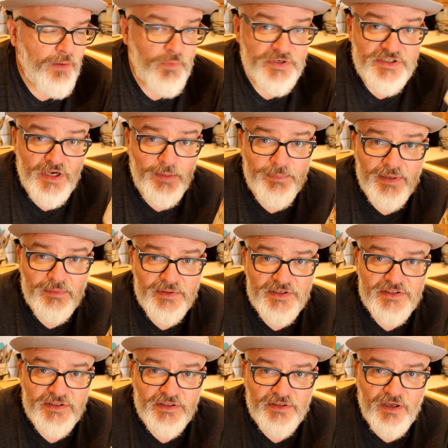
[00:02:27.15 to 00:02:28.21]
which I'll
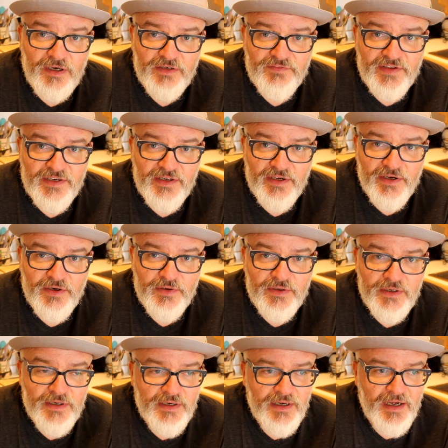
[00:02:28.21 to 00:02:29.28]
publish the long video